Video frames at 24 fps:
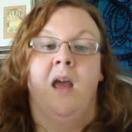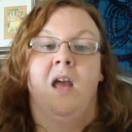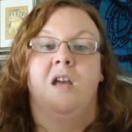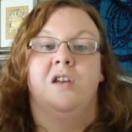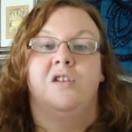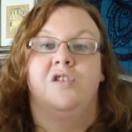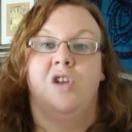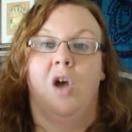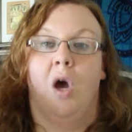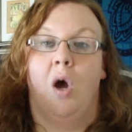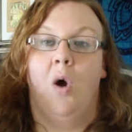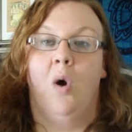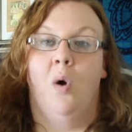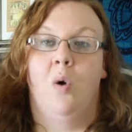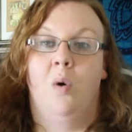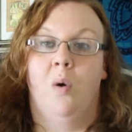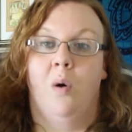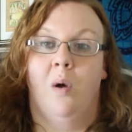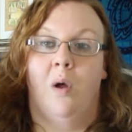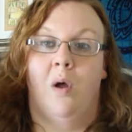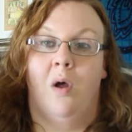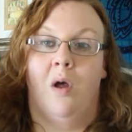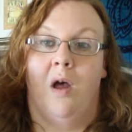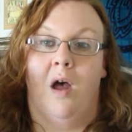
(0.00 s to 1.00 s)

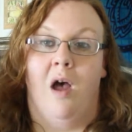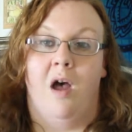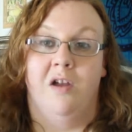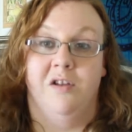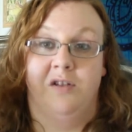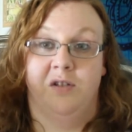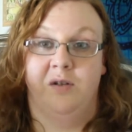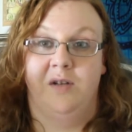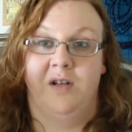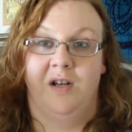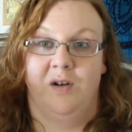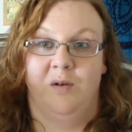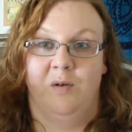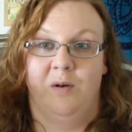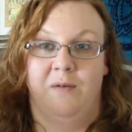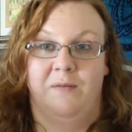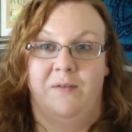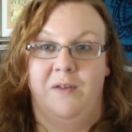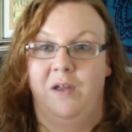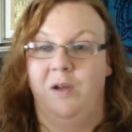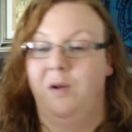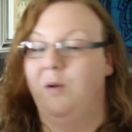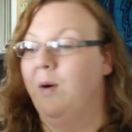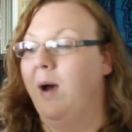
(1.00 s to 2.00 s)
So, also did a
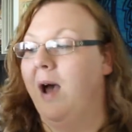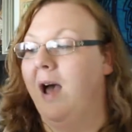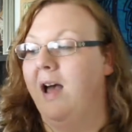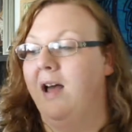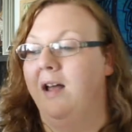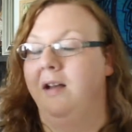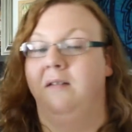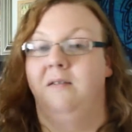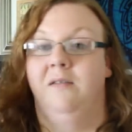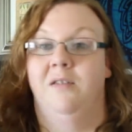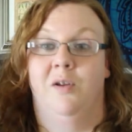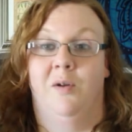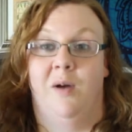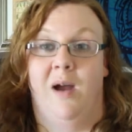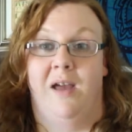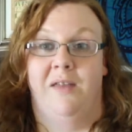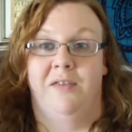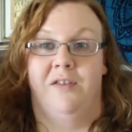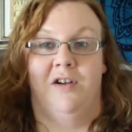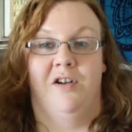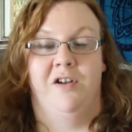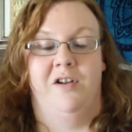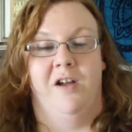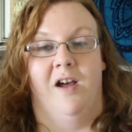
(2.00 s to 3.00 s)
review on The
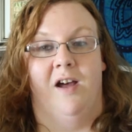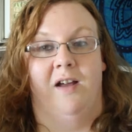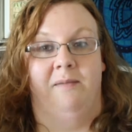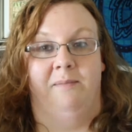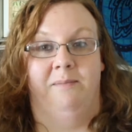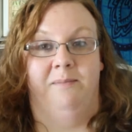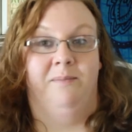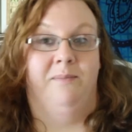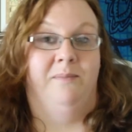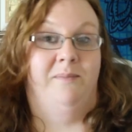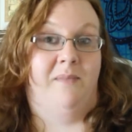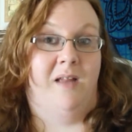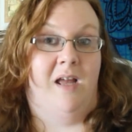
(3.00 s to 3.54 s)
Wrath and the Dawn.